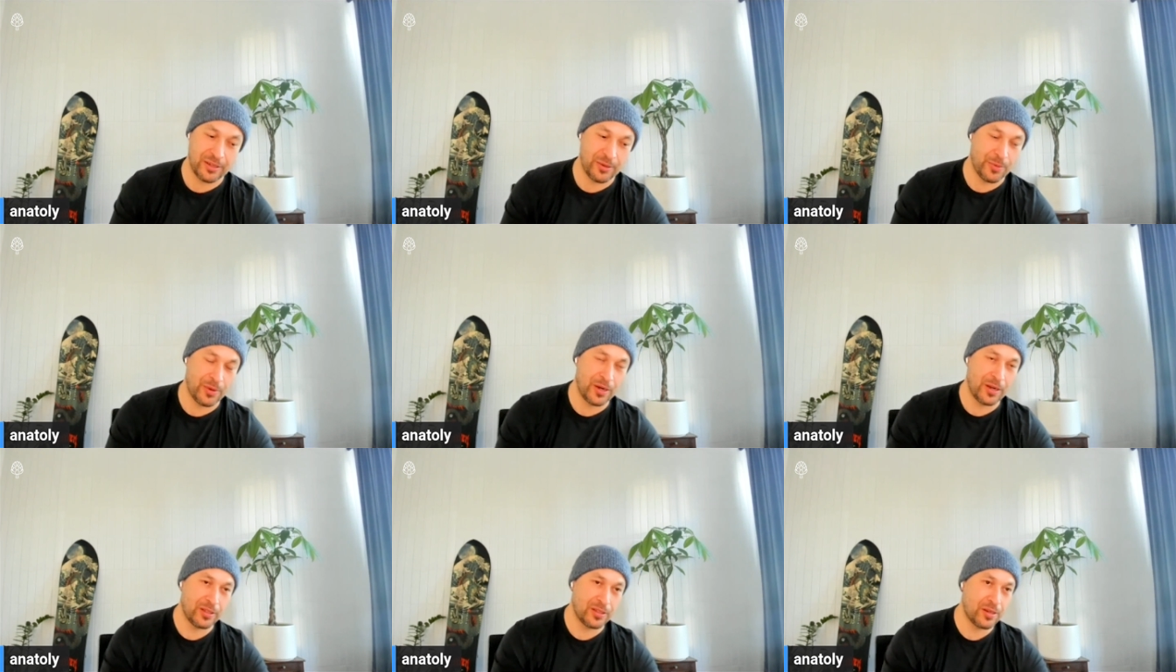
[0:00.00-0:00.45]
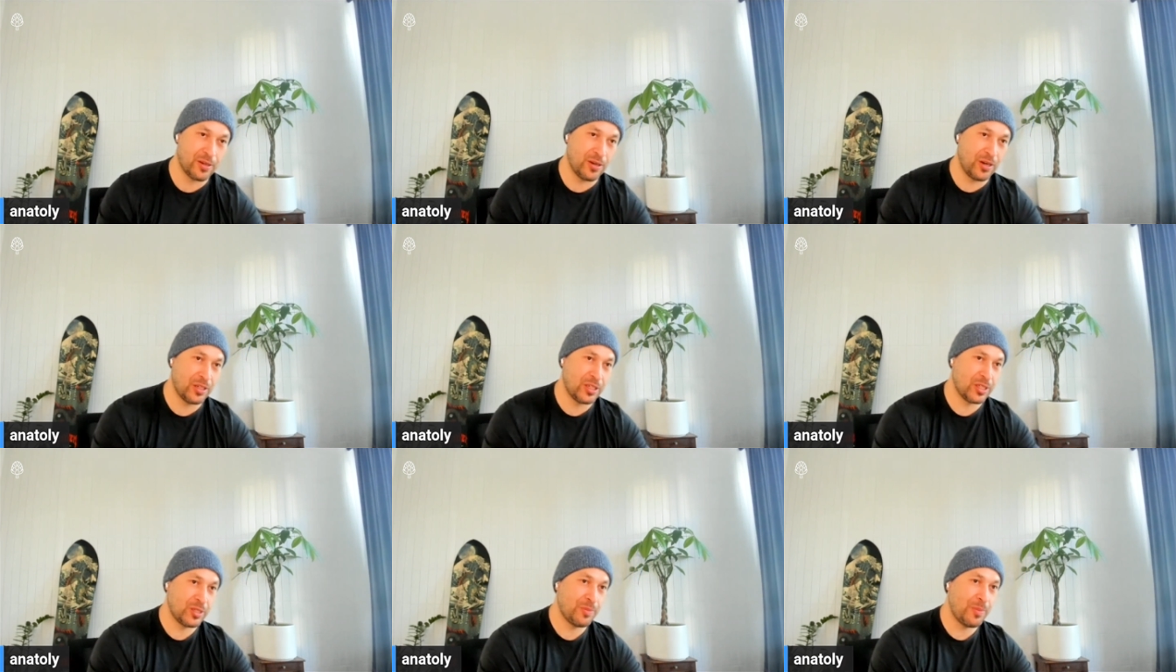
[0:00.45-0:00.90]
You want to
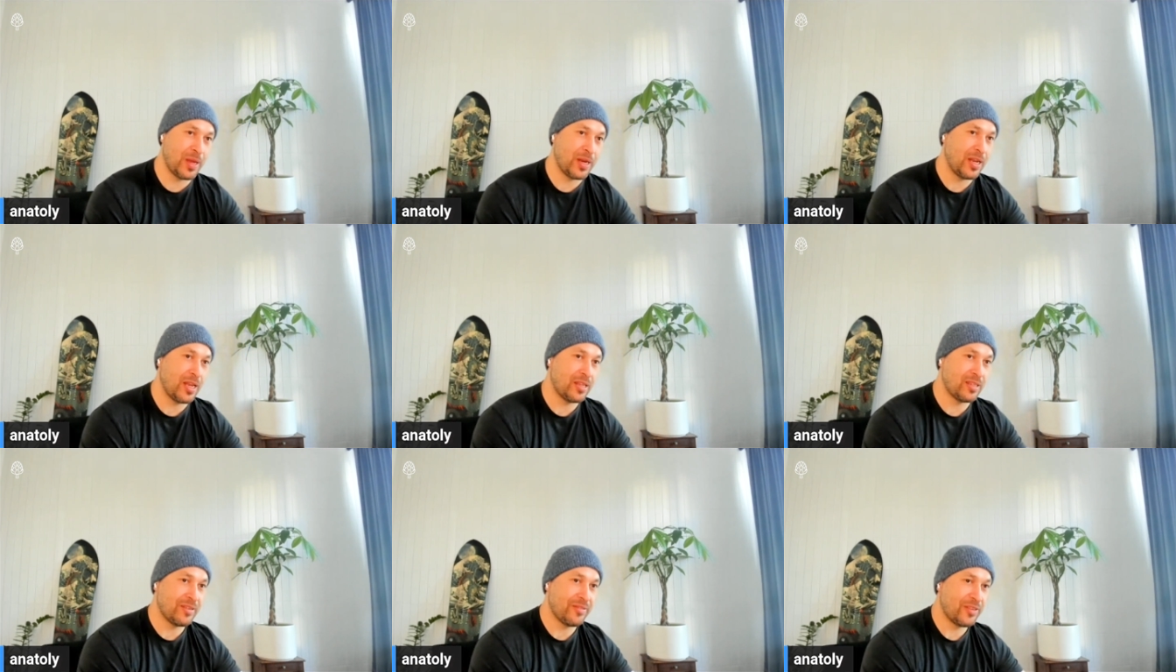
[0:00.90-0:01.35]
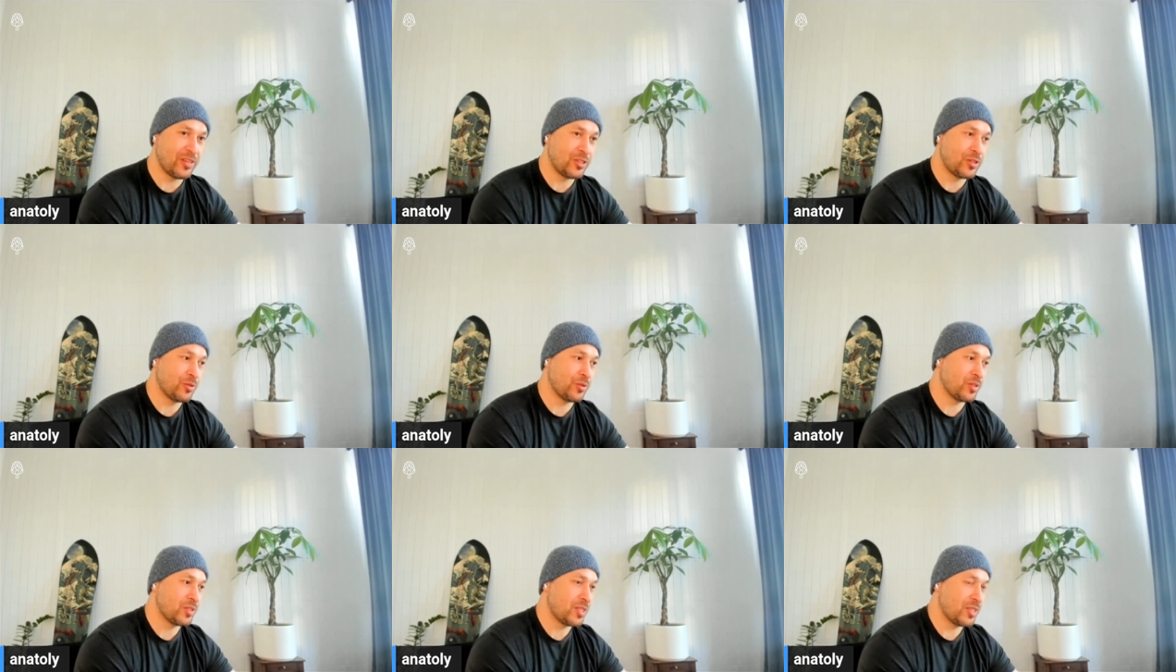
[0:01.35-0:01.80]
encourage as many
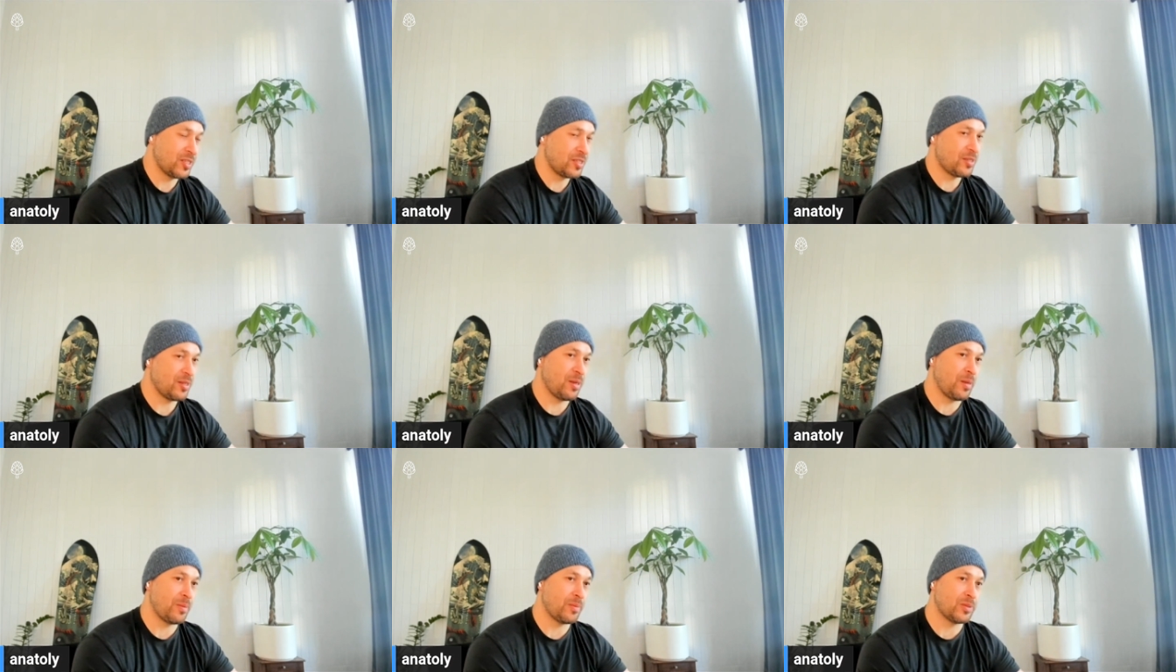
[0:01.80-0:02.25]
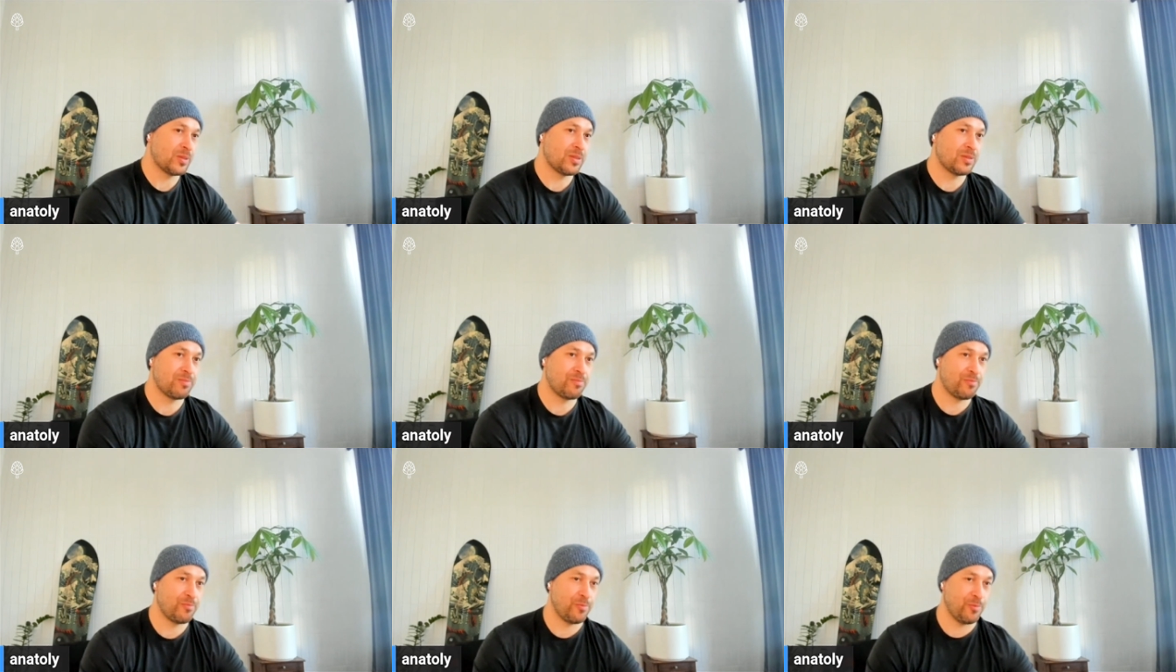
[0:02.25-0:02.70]
individual
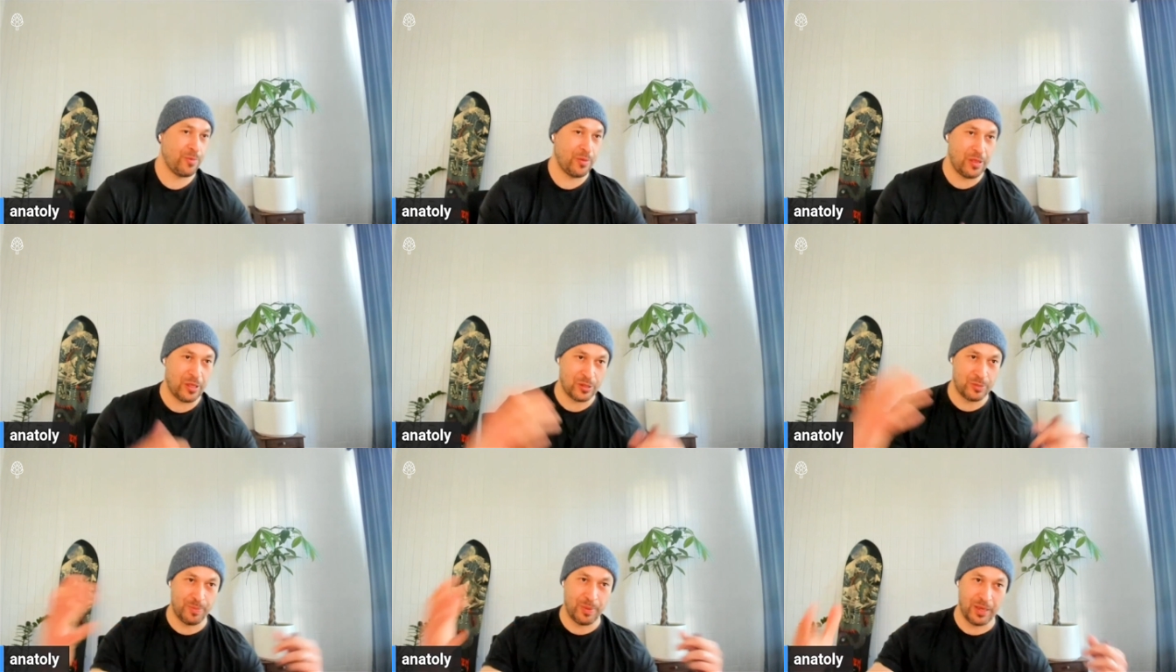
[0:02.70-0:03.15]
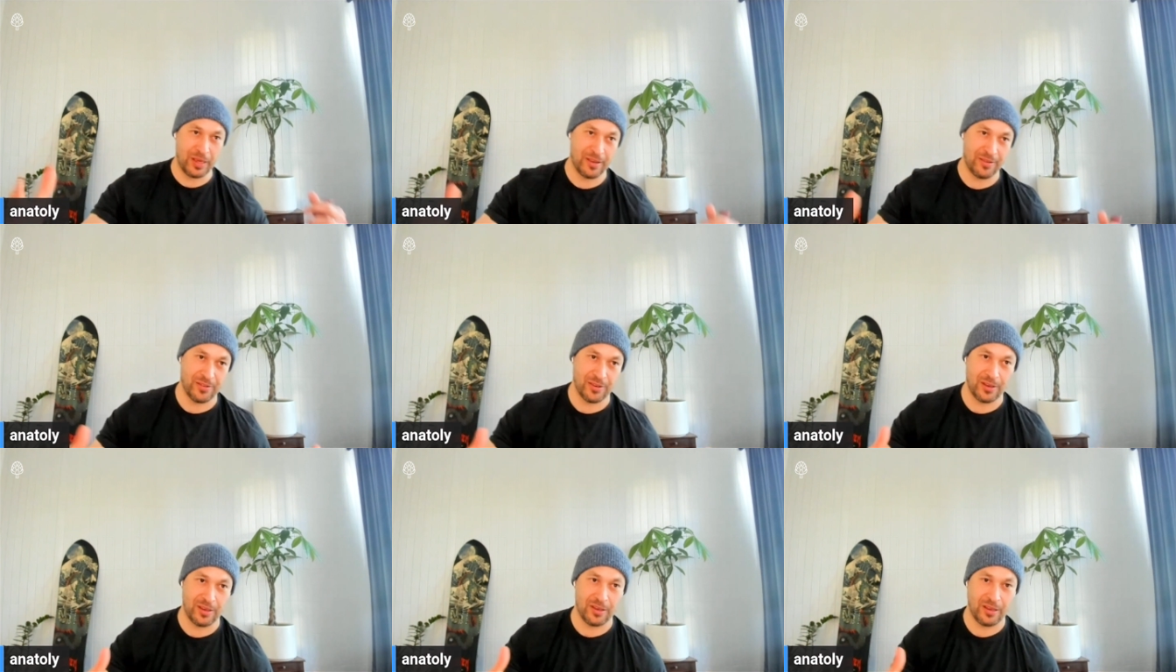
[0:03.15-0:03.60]
systems with as big
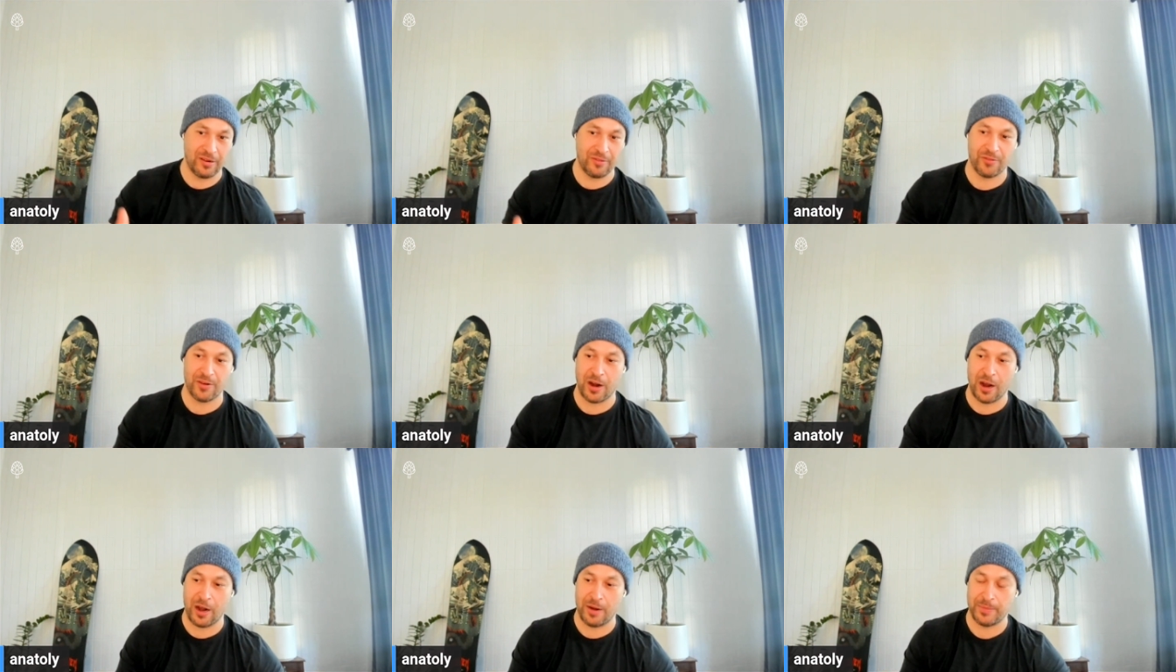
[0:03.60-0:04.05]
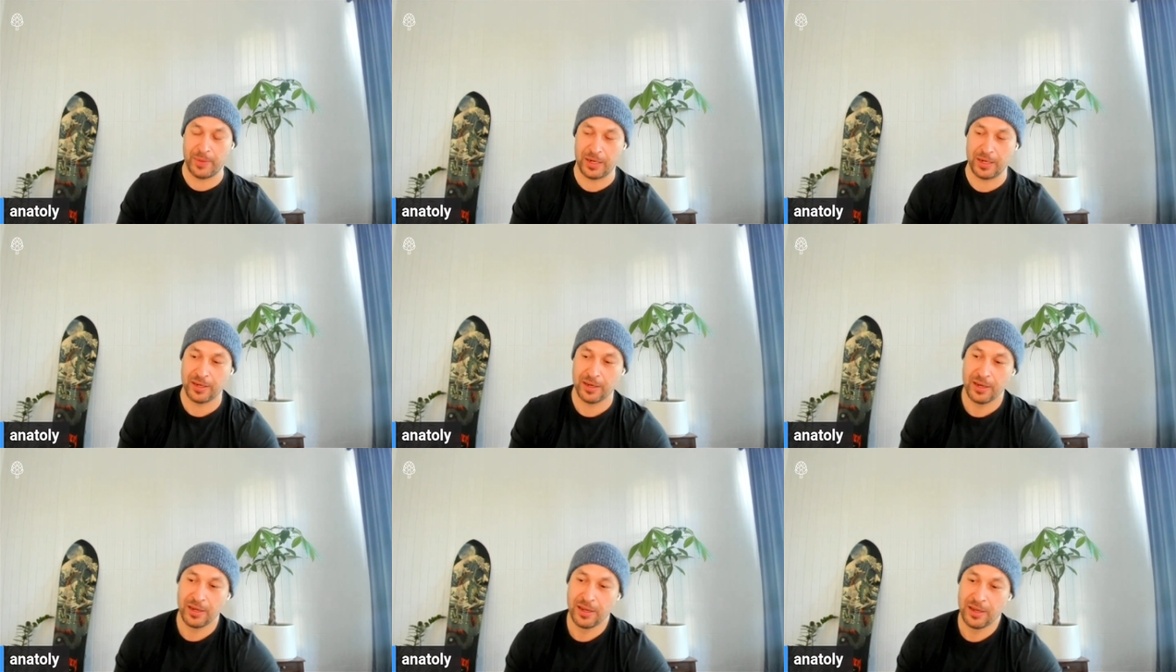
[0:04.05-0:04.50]
of an environment.